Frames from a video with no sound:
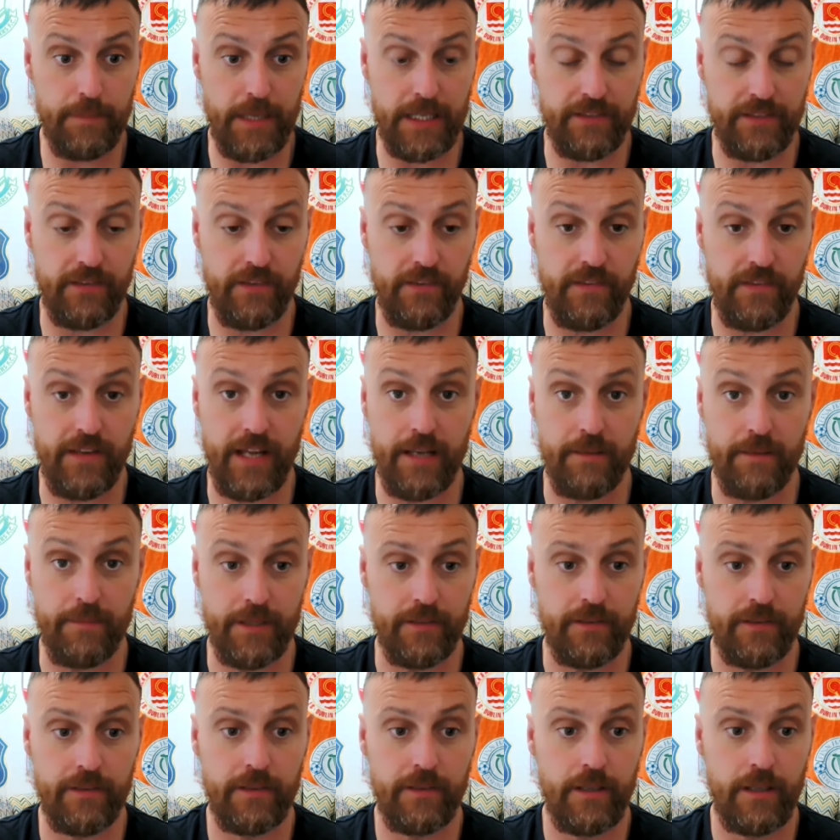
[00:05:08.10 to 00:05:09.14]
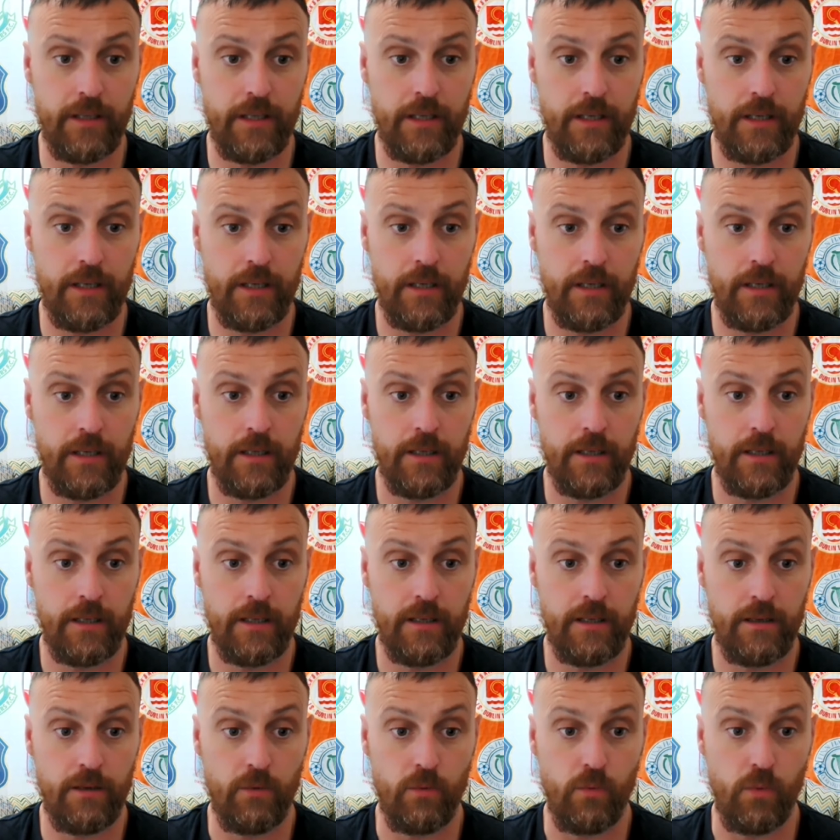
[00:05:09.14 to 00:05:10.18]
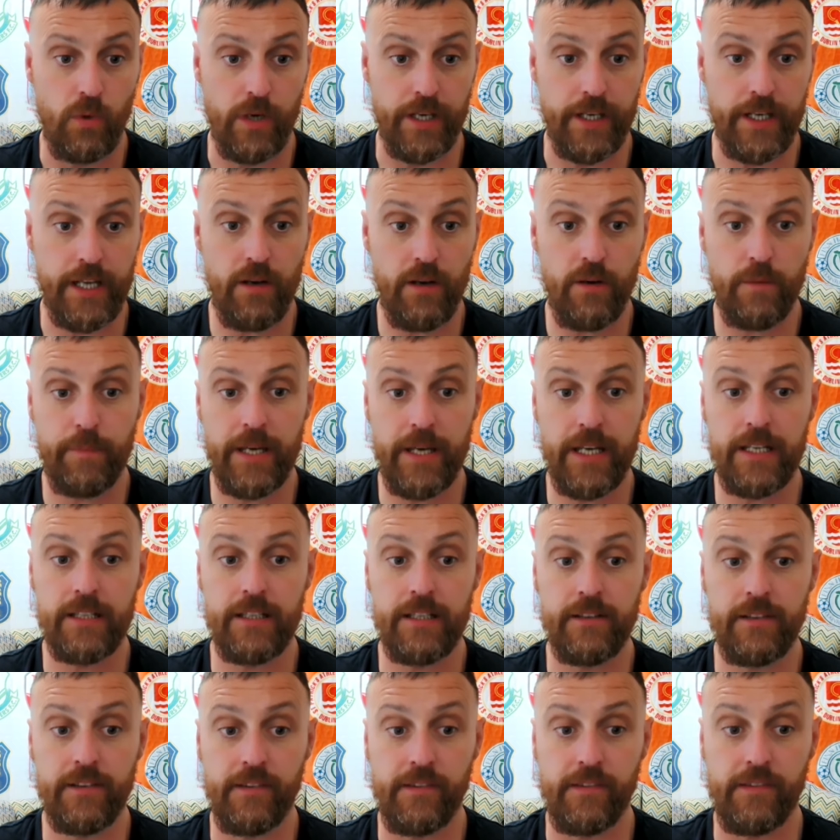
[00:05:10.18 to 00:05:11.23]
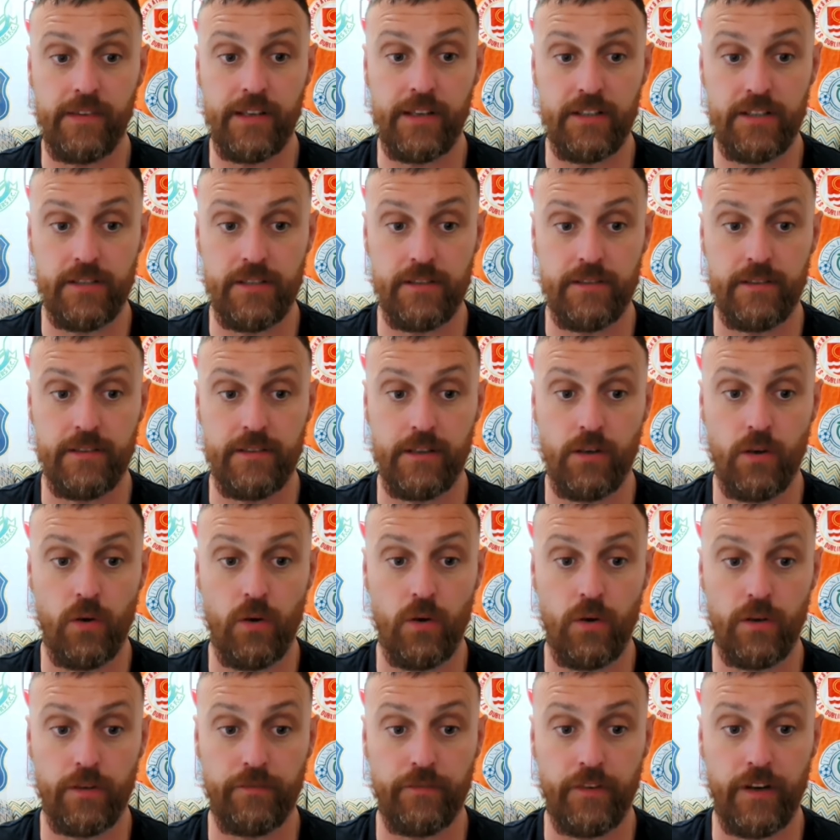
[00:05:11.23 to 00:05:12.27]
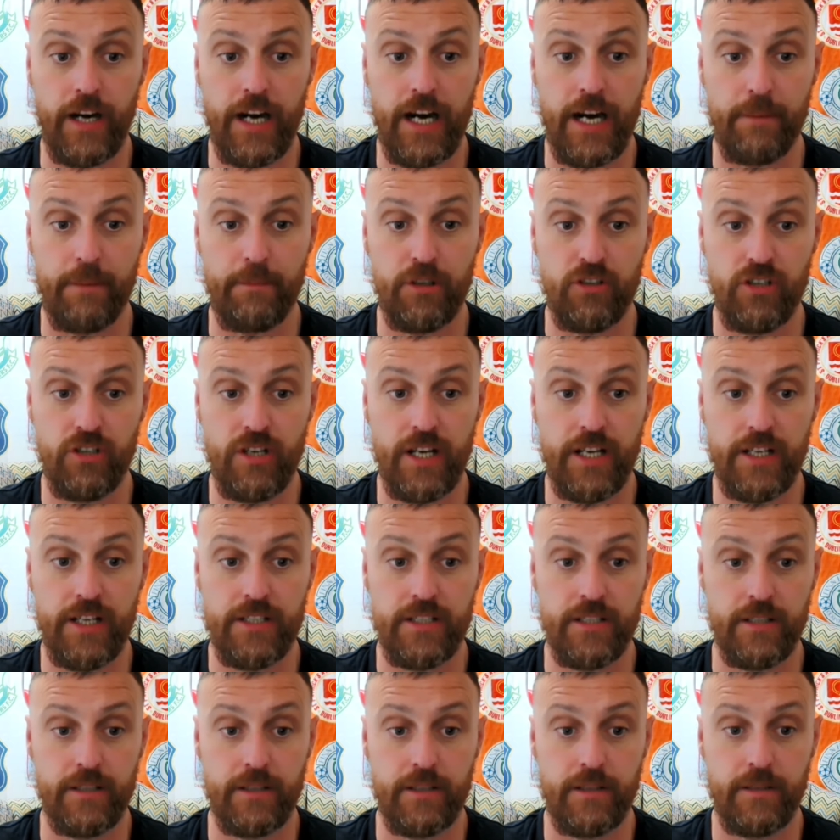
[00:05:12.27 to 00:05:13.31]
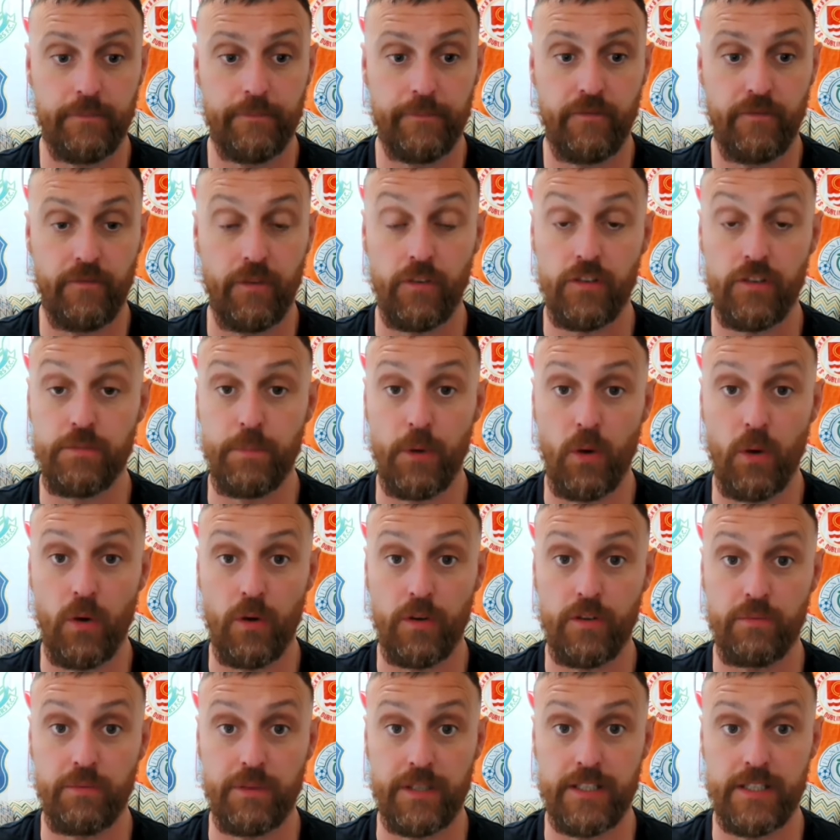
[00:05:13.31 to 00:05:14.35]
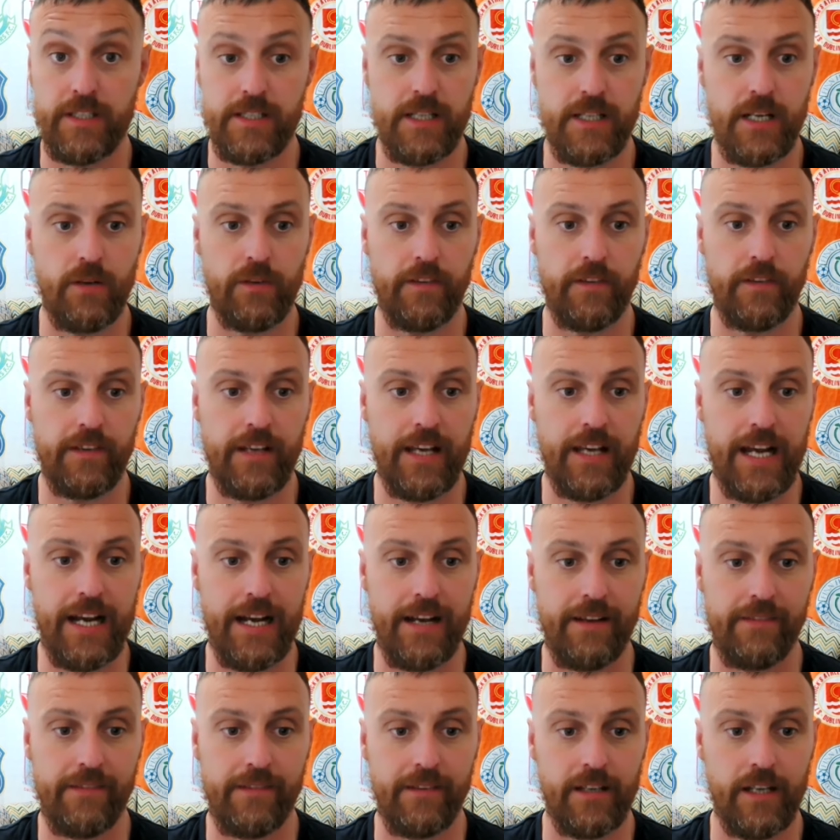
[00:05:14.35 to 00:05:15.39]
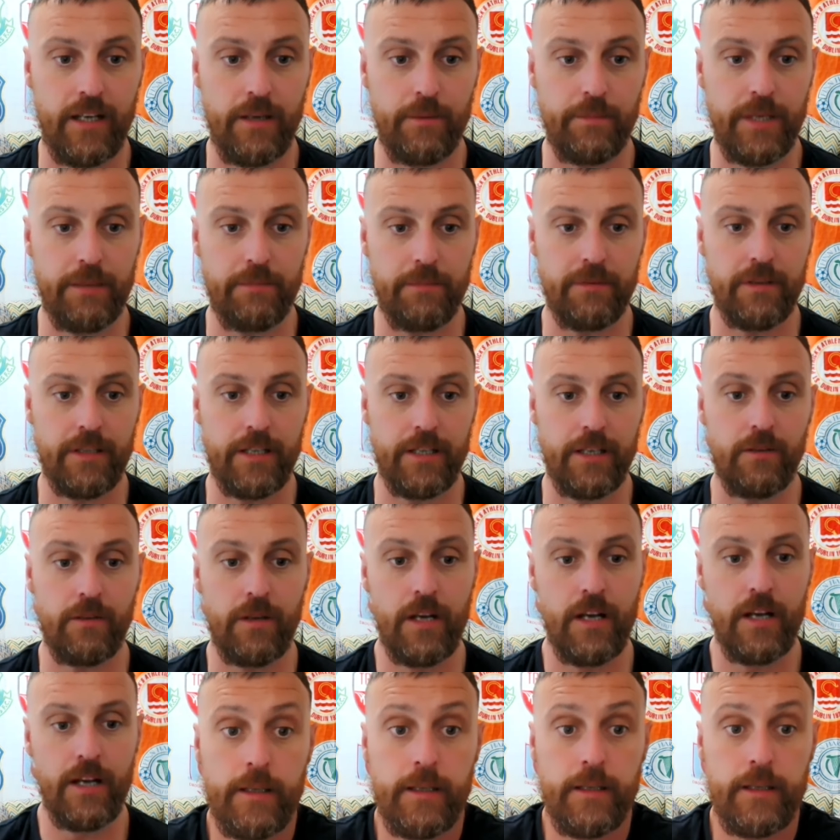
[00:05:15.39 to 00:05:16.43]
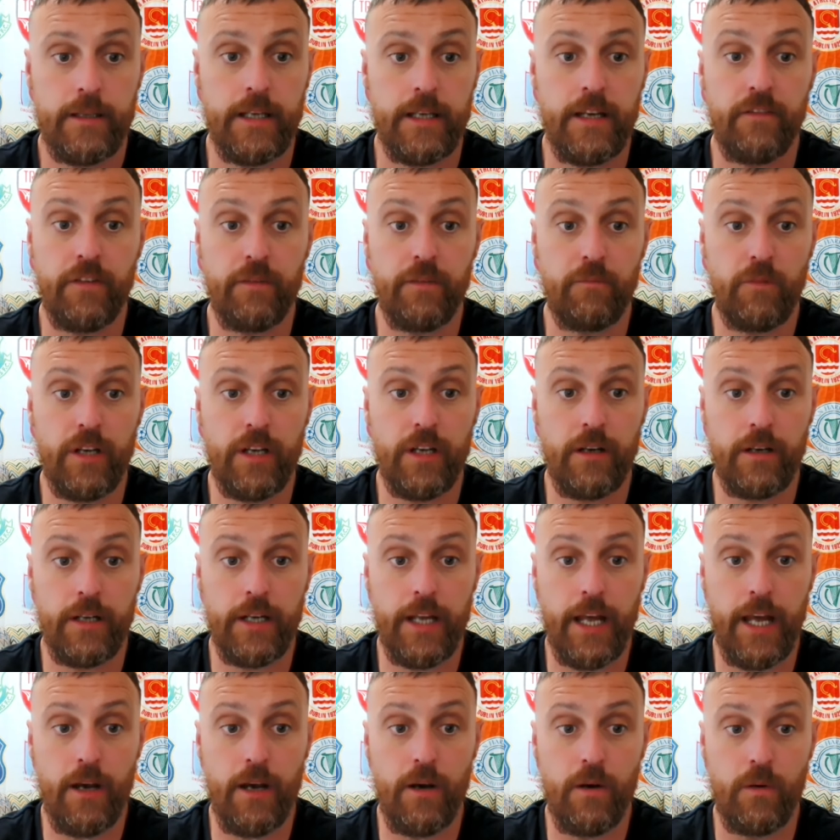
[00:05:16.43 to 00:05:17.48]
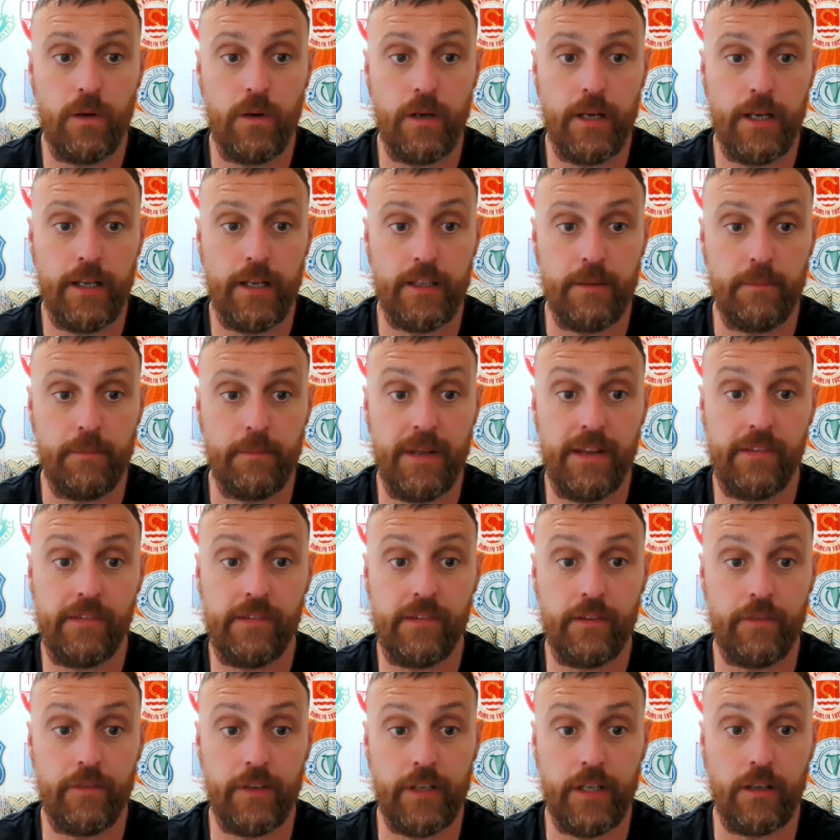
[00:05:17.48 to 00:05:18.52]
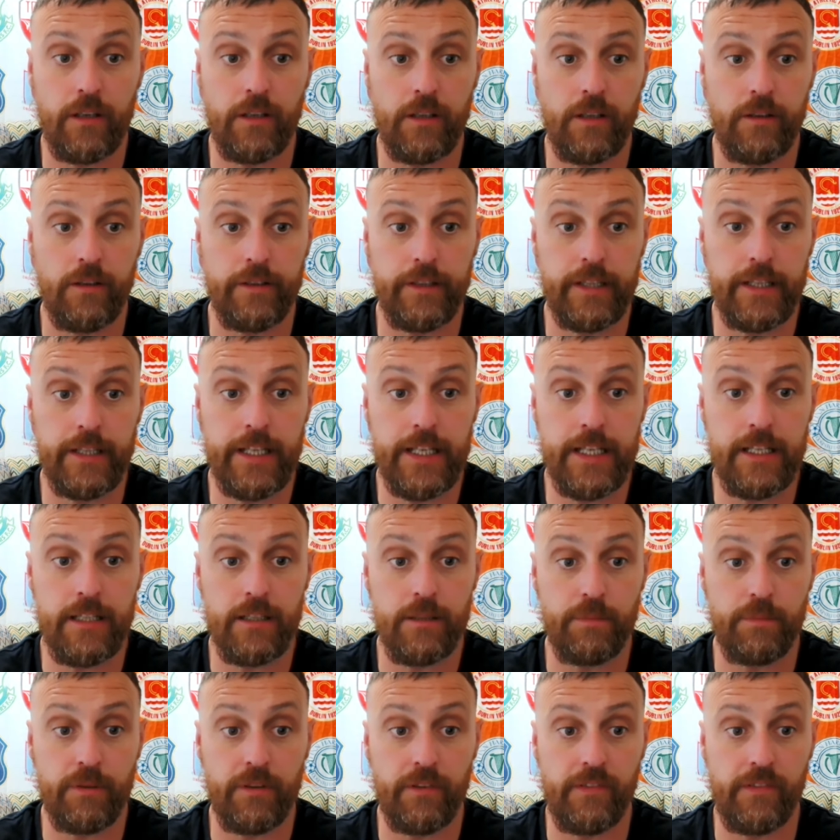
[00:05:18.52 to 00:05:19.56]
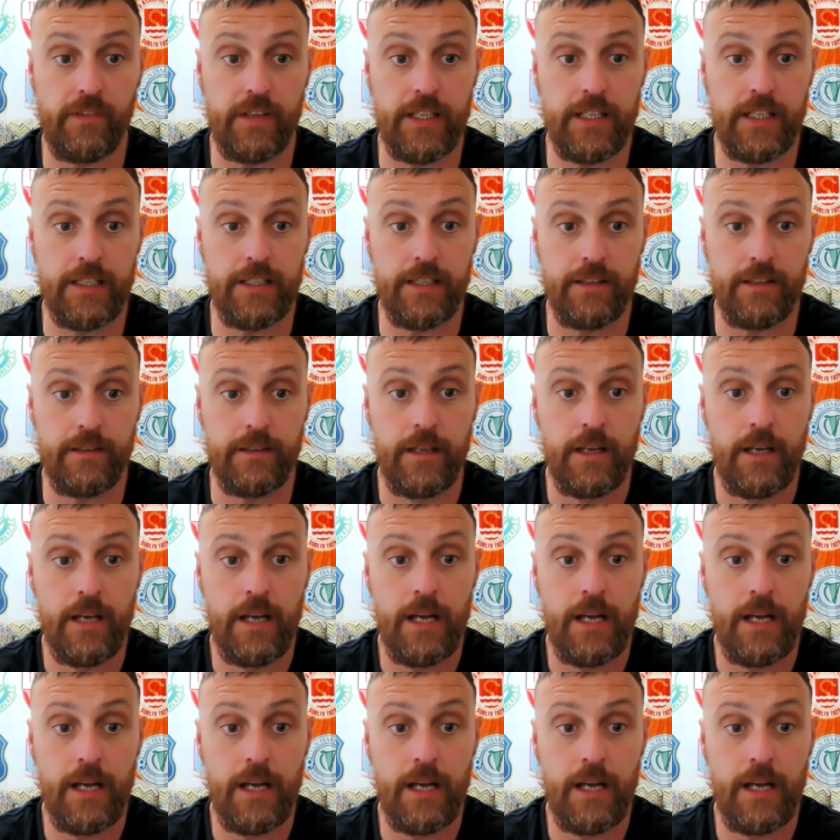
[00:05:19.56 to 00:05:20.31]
to the statement. We are now appealing the decision to the Court for Arbitration for Sport, which is known as CAS, a lot of people know. Given we are now in the midst of an ongoing legal proceeding,